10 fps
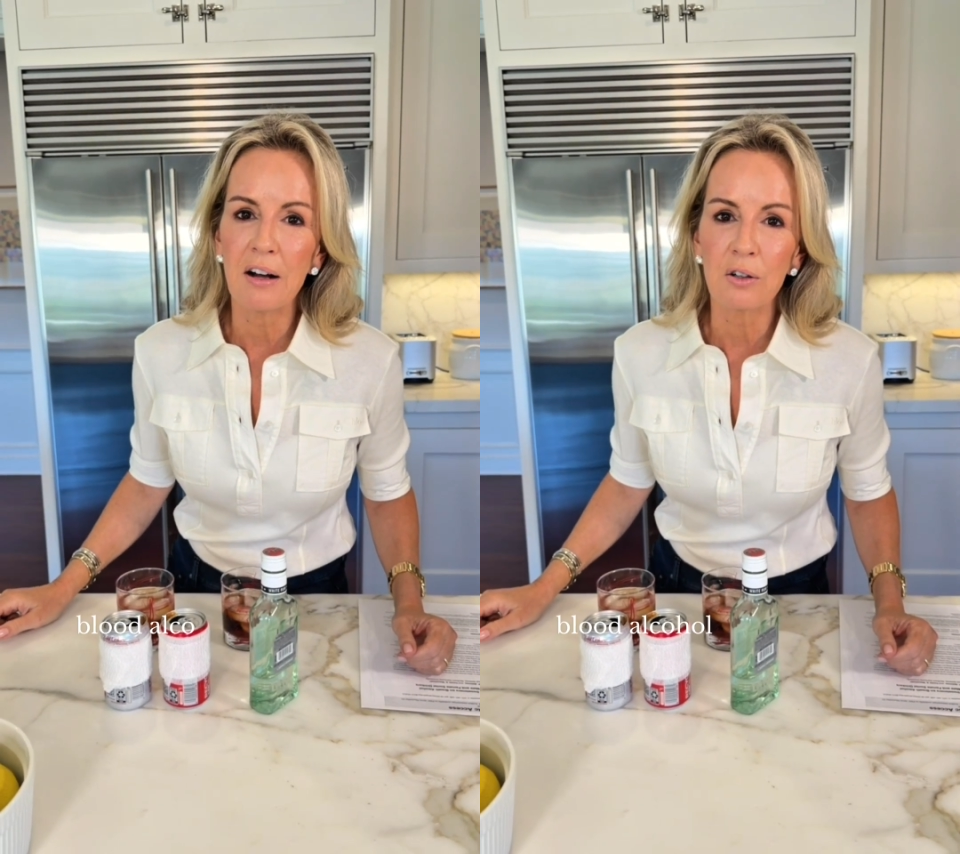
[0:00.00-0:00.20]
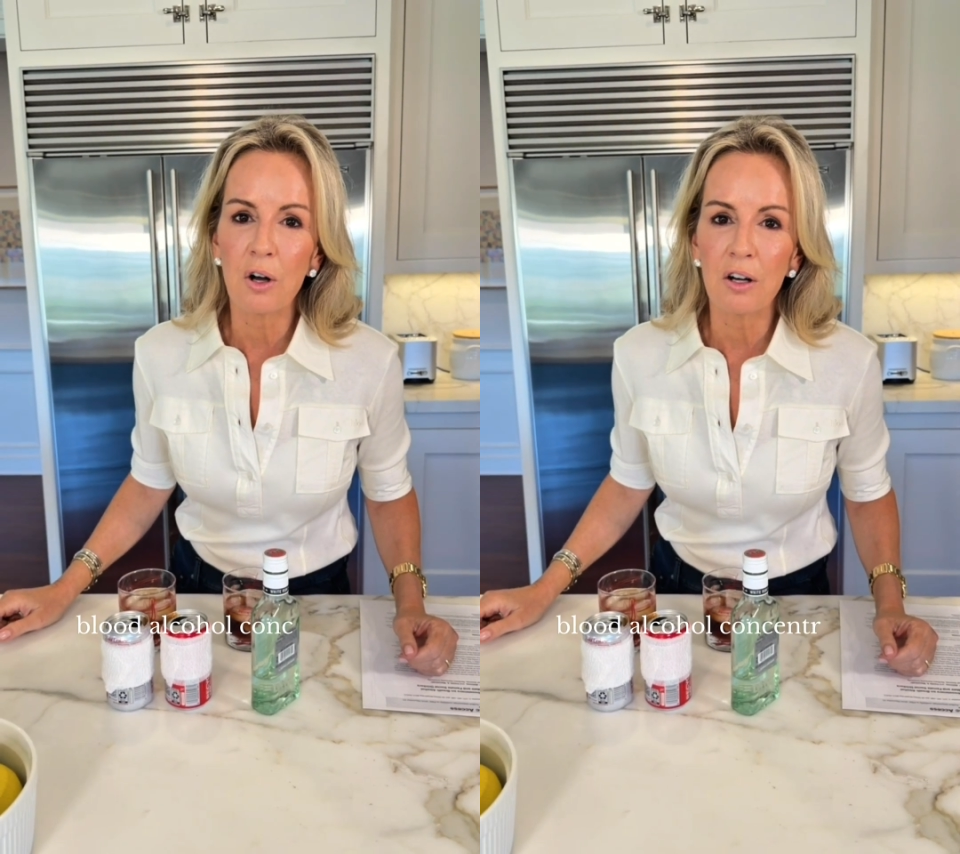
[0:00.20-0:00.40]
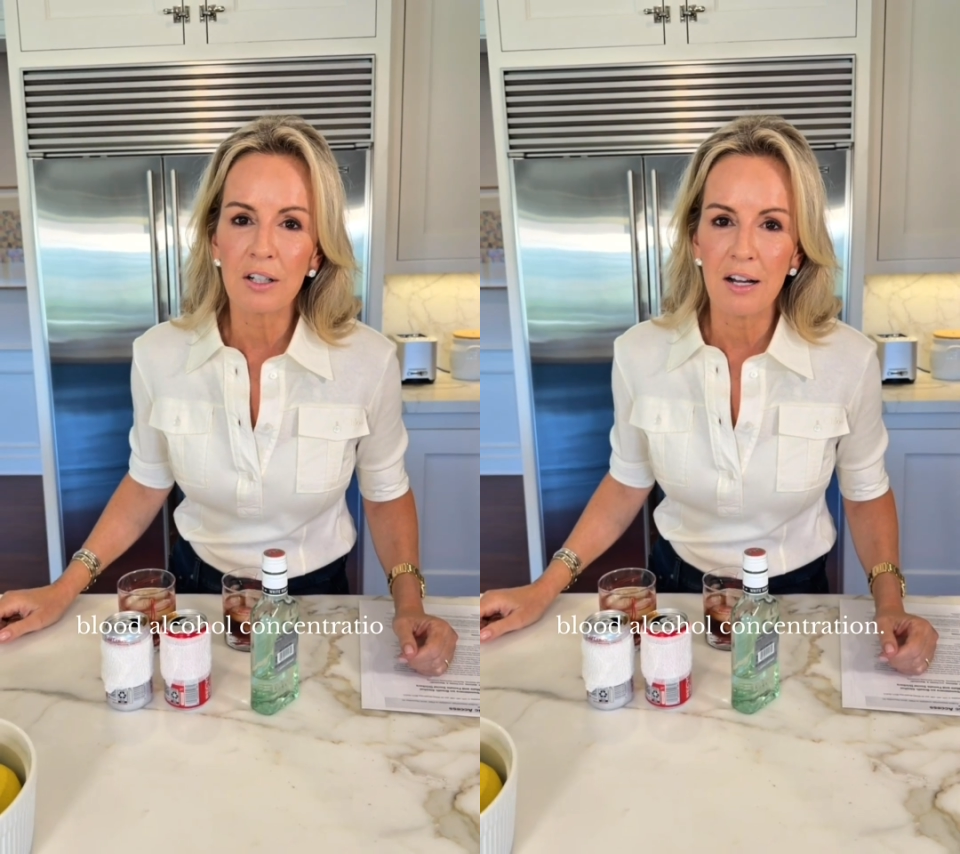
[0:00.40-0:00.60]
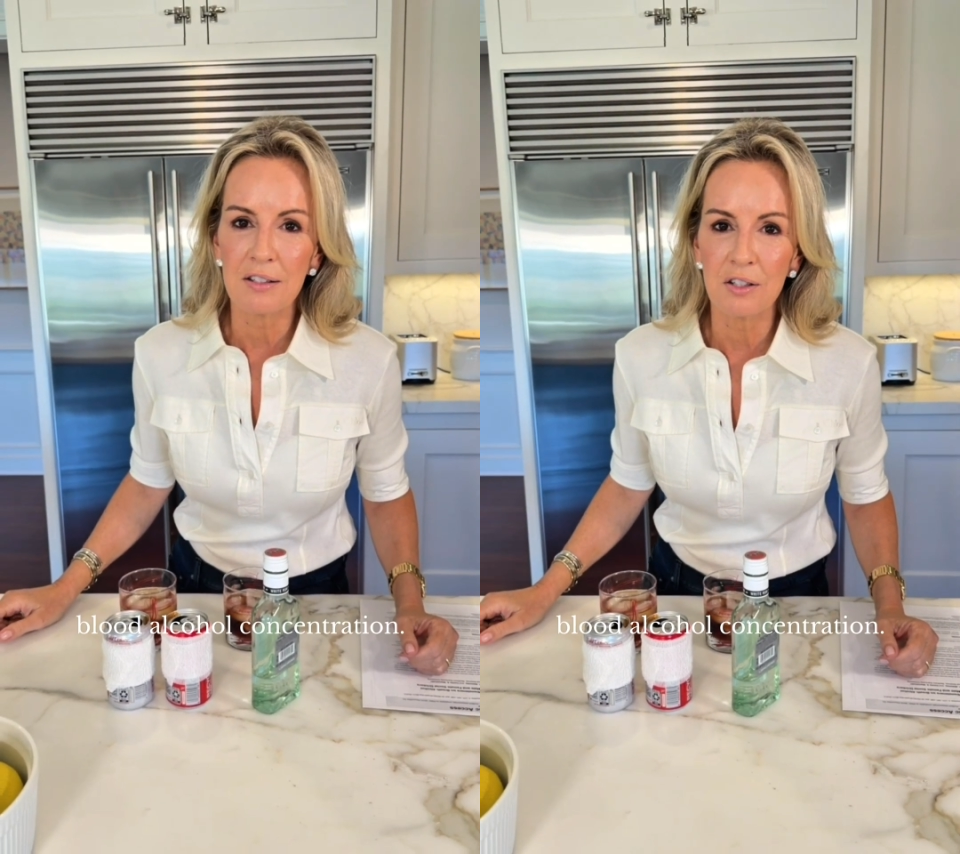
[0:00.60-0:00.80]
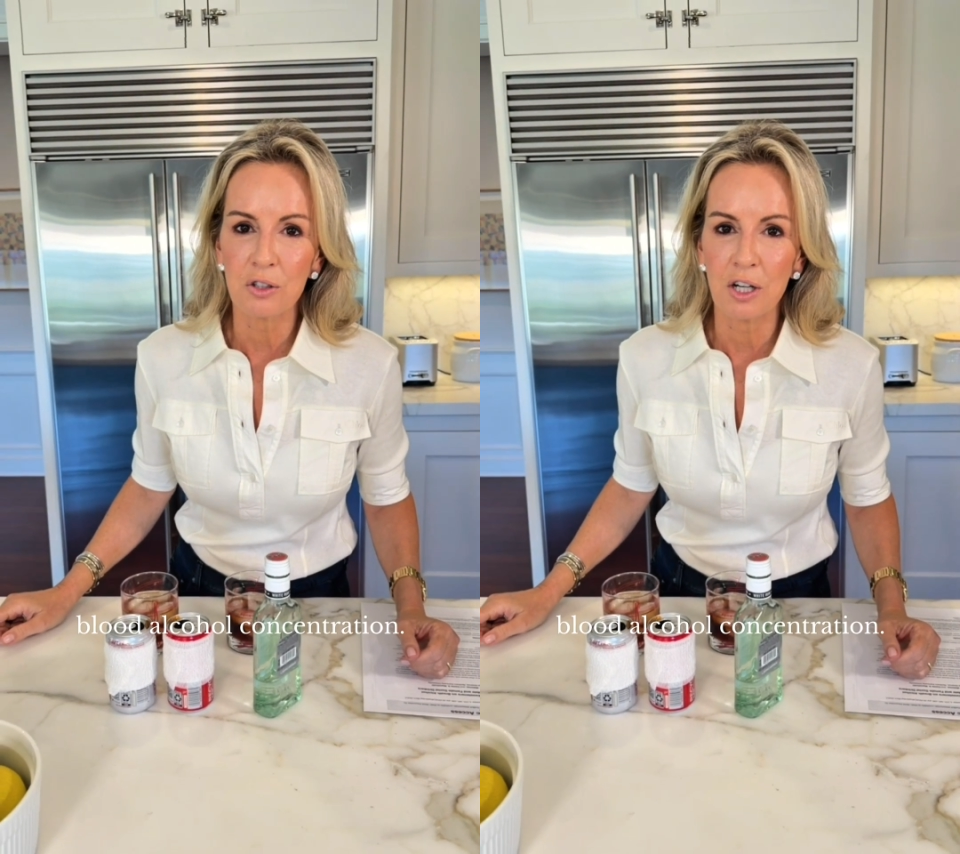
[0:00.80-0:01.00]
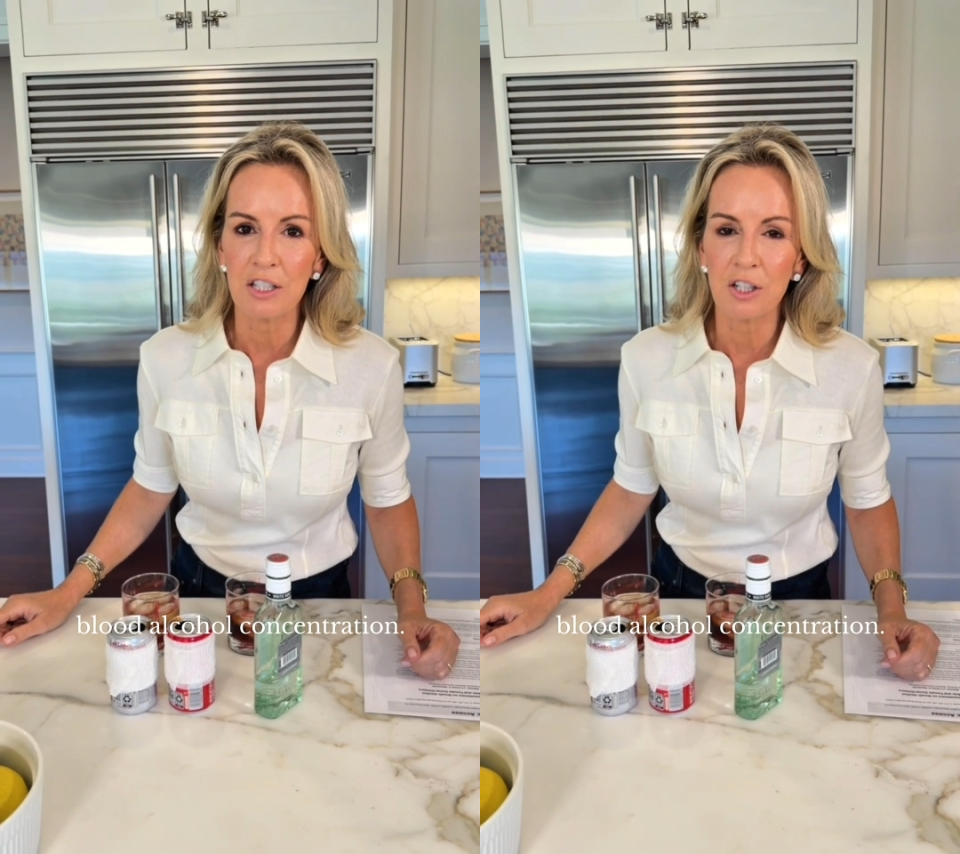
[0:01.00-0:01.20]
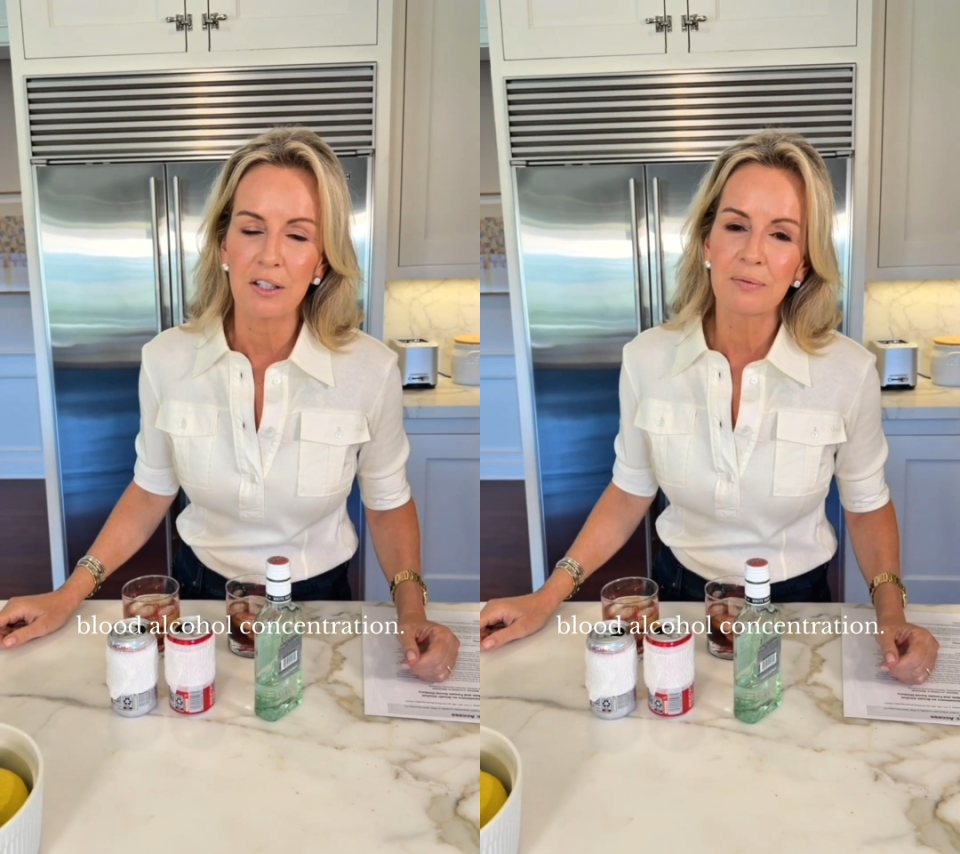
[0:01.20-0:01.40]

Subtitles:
alcohol concentration.